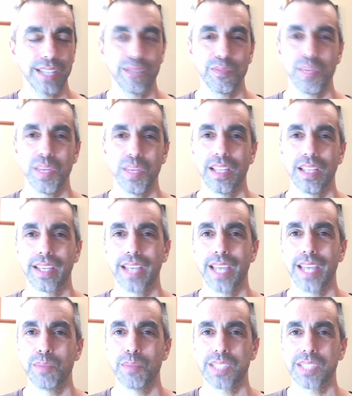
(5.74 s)
have made like
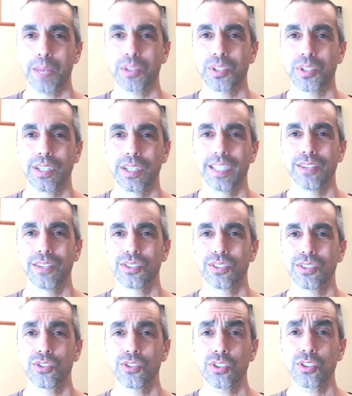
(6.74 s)
Gameception. He goes,
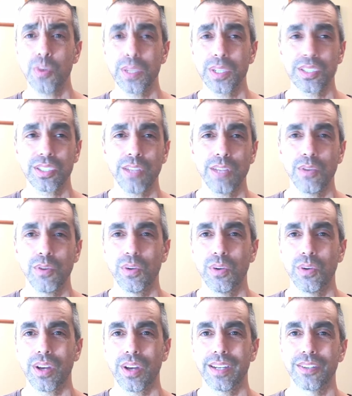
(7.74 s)
there's so much stuff
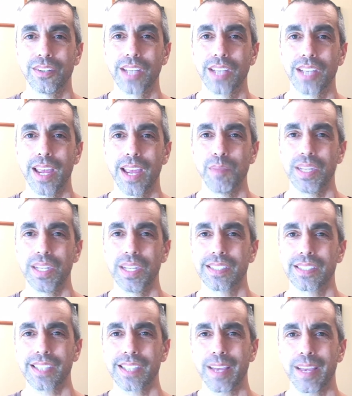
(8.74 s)
going on in your game that
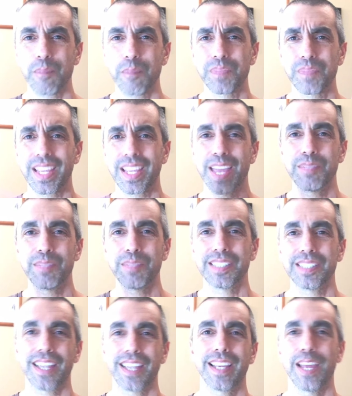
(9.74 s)
it's like games
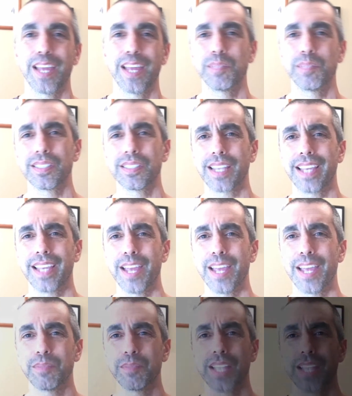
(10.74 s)
inside games inside games.